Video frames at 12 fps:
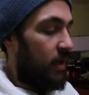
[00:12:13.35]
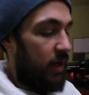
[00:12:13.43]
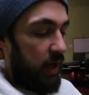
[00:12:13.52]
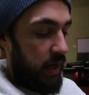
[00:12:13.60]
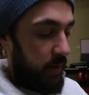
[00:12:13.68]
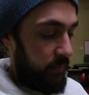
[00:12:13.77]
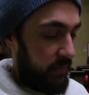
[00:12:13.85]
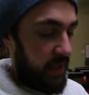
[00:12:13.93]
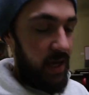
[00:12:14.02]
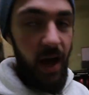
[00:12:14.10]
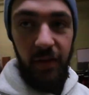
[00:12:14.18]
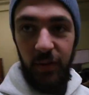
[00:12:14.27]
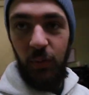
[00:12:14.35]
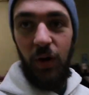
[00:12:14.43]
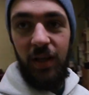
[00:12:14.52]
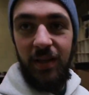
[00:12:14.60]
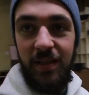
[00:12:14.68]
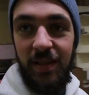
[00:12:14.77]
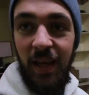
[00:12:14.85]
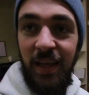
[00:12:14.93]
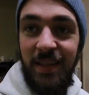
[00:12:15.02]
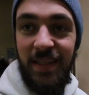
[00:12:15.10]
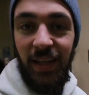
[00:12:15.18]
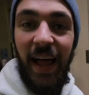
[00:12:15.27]
Um, the other ones
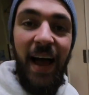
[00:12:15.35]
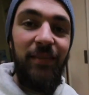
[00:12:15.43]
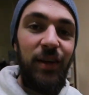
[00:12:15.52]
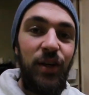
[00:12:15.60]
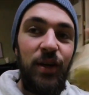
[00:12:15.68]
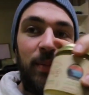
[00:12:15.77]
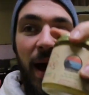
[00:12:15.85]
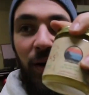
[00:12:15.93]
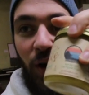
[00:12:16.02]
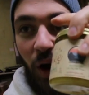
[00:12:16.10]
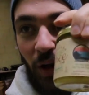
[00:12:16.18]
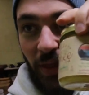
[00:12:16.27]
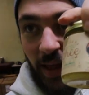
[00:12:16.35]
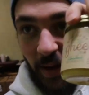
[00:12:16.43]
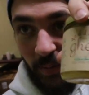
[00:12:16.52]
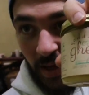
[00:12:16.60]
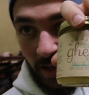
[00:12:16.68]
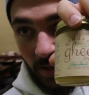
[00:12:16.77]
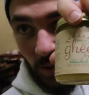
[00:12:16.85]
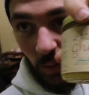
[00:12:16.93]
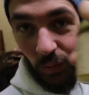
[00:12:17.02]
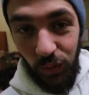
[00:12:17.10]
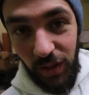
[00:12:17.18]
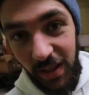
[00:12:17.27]
still have a good amount on them, so
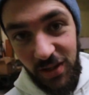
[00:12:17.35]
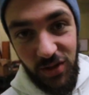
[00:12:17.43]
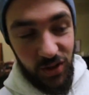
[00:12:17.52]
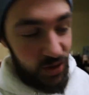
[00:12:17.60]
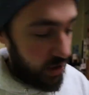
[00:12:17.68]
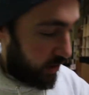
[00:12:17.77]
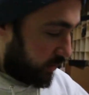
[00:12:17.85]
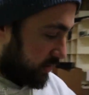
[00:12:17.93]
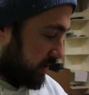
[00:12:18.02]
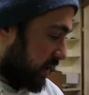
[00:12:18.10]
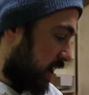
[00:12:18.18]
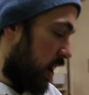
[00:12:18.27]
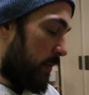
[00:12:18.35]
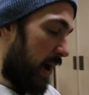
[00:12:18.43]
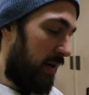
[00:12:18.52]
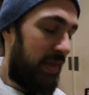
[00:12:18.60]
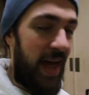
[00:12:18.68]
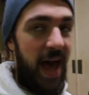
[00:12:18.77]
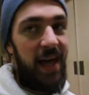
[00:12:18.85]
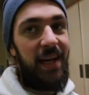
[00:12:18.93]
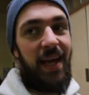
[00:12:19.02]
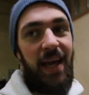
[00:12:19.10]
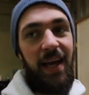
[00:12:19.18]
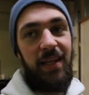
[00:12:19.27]
we're really stoked about that,
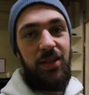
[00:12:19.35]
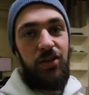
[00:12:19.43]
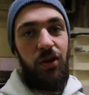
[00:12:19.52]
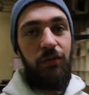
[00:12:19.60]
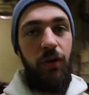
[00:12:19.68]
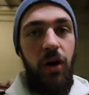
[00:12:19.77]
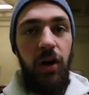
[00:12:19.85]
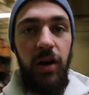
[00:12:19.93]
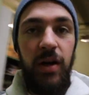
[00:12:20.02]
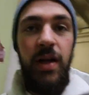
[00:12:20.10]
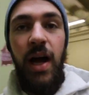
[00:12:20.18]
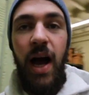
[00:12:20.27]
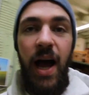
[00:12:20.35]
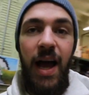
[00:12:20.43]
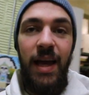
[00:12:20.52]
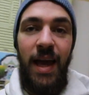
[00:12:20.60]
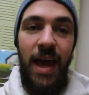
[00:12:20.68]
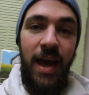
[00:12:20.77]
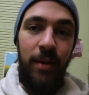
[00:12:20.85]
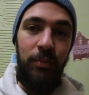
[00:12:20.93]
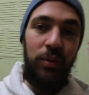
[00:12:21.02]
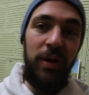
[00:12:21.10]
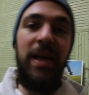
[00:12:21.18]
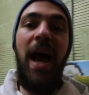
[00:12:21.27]
and so far I am
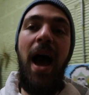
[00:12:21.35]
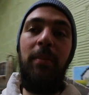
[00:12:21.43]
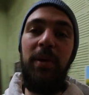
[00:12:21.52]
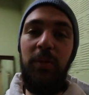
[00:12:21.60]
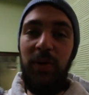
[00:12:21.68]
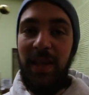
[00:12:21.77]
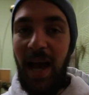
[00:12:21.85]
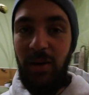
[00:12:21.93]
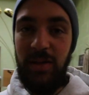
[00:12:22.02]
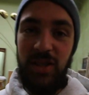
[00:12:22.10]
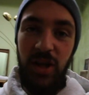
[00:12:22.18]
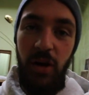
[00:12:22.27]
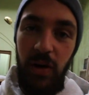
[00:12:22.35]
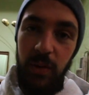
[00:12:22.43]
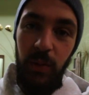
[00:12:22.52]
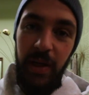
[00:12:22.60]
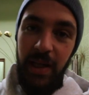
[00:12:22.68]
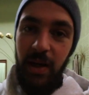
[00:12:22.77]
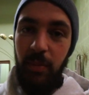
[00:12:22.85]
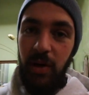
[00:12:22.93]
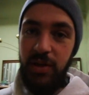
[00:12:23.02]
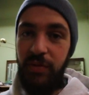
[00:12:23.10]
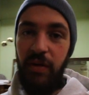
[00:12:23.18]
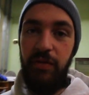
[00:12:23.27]
pretty happy with how it's going. We're getting a
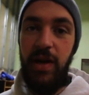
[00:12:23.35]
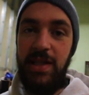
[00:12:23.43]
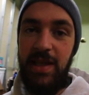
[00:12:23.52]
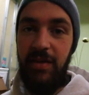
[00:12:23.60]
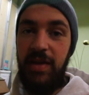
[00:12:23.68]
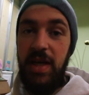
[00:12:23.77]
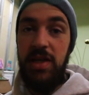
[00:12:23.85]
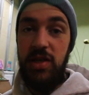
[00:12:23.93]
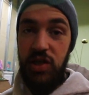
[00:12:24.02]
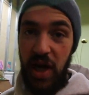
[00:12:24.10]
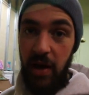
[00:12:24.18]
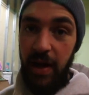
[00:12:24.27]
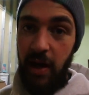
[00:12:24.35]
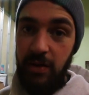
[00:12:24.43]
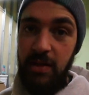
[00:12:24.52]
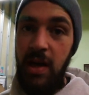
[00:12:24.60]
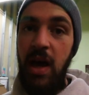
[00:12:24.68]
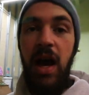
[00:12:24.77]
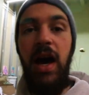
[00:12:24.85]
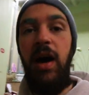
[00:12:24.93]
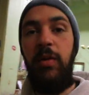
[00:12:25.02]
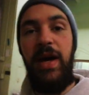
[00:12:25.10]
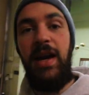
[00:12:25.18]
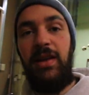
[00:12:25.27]
bunch of our friends giving us shout outs. Uh,
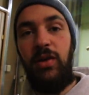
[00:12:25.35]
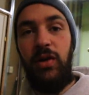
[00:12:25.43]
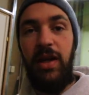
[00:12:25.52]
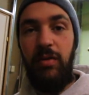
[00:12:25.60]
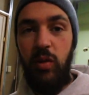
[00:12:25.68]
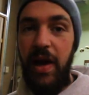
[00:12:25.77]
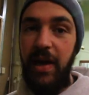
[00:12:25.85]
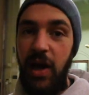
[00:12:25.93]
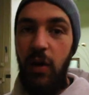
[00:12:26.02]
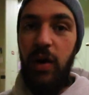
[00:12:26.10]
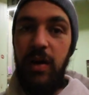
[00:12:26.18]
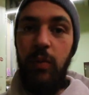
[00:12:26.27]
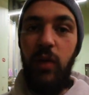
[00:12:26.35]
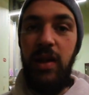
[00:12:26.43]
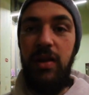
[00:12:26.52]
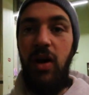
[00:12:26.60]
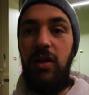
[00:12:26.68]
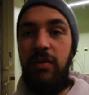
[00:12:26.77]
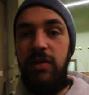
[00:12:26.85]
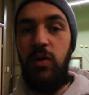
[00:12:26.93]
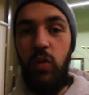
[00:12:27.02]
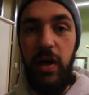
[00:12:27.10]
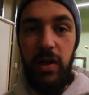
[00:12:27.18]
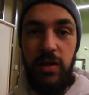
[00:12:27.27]
we got a little giveaway going with all of the
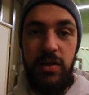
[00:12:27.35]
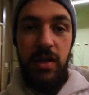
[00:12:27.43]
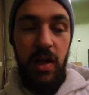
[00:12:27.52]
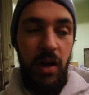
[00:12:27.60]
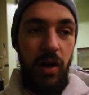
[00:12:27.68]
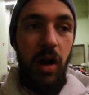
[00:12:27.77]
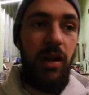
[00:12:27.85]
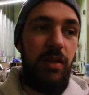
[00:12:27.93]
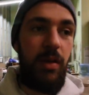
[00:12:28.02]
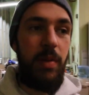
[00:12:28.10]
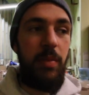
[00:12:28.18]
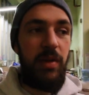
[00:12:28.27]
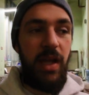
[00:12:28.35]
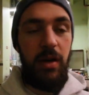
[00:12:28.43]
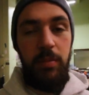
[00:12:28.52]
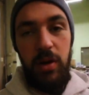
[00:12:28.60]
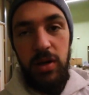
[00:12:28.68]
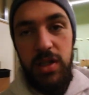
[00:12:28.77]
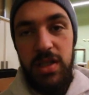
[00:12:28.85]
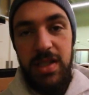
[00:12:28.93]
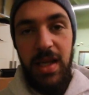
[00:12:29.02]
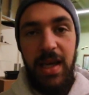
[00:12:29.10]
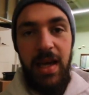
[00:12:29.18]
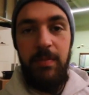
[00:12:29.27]
winners or all of the people that are
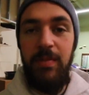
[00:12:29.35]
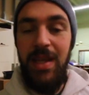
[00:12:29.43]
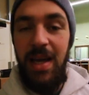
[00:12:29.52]
purchasing it.